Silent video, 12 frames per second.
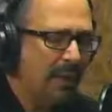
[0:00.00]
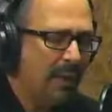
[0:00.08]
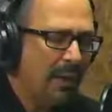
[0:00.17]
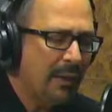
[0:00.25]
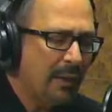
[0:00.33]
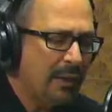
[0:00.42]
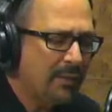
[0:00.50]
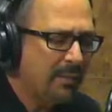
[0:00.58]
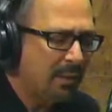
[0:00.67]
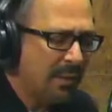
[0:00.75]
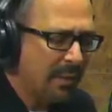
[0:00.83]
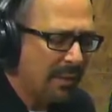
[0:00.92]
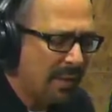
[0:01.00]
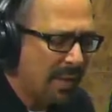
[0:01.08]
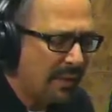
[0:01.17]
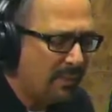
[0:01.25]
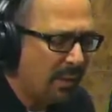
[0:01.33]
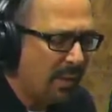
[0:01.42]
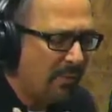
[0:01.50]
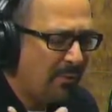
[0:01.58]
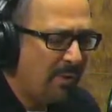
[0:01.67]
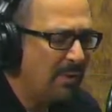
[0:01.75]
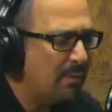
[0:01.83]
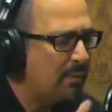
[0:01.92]
and that's why I
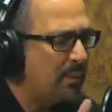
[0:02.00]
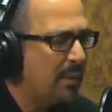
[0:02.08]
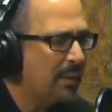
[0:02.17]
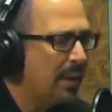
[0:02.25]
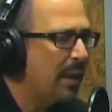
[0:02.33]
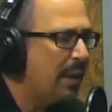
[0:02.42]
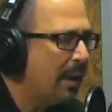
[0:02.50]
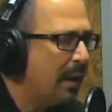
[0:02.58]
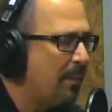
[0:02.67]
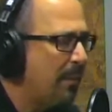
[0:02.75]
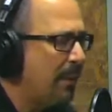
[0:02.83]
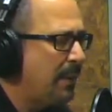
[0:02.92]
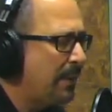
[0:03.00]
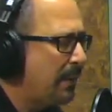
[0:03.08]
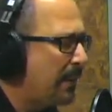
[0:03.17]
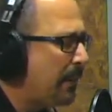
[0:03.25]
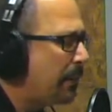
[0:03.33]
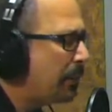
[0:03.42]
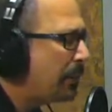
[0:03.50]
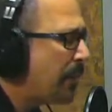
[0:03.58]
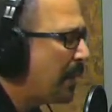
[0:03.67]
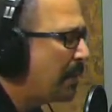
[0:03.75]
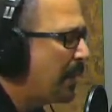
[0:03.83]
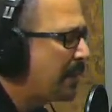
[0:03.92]
wanted to bring that up.
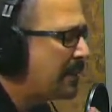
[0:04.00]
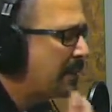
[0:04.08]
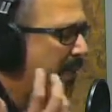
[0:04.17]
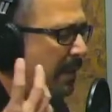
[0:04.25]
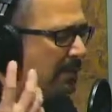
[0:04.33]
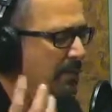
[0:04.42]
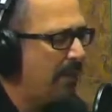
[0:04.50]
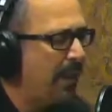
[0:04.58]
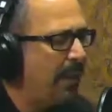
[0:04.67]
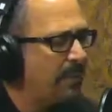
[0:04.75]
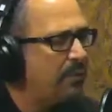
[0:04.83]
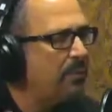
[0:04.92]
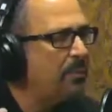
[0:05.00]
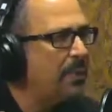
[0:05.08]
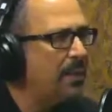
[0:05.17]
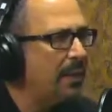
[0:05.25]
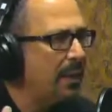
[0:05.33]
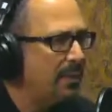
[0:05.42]
But back to being a